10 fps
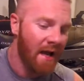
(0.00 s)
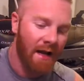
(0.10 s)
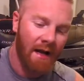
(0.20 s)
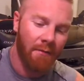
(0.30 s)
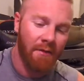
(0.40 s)

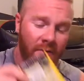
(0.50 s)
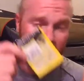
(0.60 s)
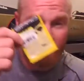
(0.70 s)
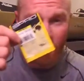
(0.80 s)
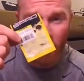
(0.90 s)
and I believe the
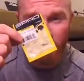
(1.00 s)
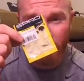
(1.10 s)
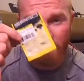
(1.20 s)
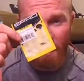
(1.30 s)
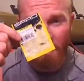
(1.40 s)
smaller your
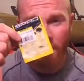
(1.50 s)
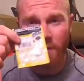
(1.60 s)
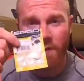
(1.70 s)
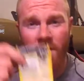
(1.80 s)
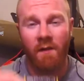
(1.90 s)
tackle,
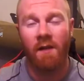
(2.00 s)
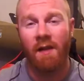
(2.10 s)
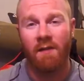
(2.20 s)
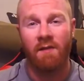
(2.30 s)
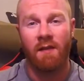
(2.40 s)
the
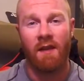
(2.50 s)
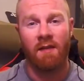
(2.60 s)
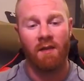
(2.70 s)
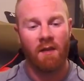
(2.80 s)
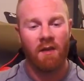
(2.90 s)
less
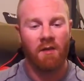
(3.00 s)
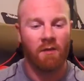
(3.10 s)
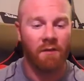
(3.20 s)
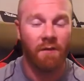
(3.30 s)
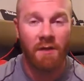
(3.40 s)
that you
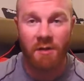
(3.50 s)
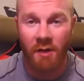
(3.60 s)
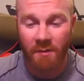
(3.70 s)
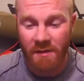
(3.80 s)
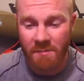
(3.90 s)
know the fish are
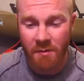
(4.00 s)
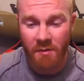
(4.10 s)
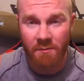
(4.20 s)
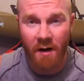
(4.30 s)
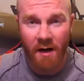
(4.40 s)
going to be
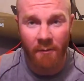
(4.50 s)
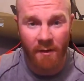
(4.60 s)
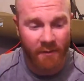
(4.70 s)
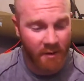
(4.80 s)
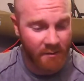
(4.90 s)
spooked by it
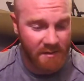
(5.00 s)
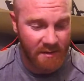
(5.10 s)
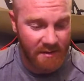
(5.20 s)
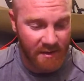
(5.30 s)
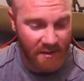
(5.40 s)
whenever it comes to
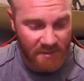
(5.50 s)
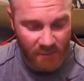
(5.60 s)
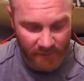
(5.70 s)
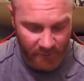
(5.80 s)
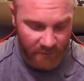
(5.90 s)
things like
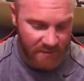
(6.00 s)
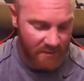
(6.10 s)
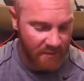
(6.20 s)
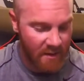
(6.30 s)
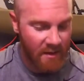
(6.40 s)
swivels and